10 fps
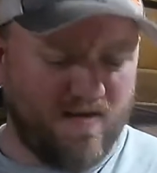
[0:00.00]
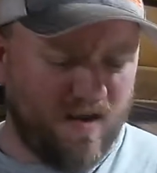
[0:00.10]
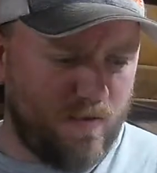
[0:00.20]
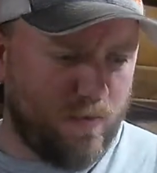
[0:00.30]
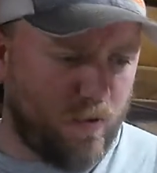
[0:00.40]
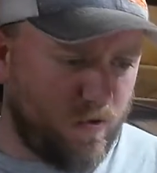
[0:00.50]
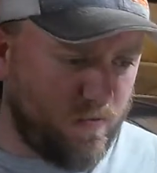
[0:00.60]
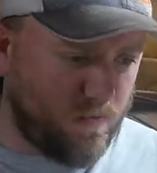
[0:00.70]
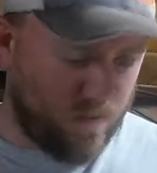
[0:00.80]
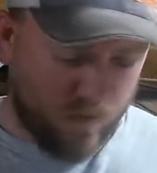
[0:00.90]
is that
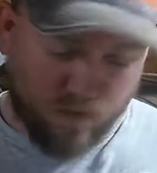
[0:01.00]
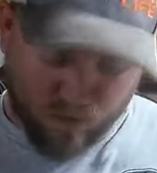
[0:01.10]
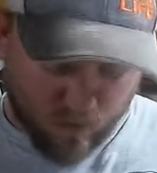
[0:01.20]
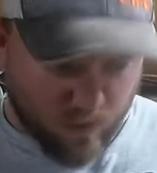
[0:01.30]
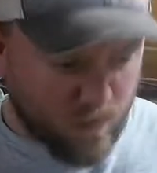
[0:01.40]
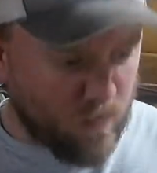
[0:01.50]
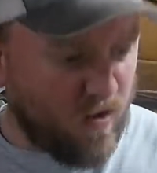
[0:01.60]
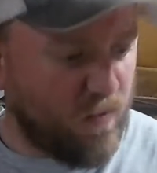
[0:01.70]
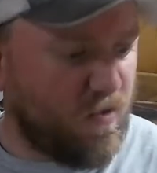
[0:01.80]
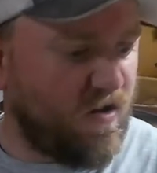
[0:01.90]
important?
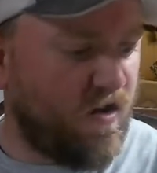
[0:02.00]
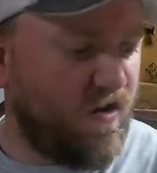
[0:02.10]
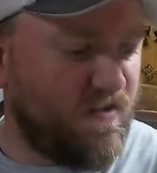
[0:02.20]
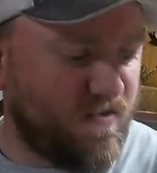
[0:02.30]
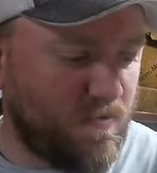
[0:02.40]
Because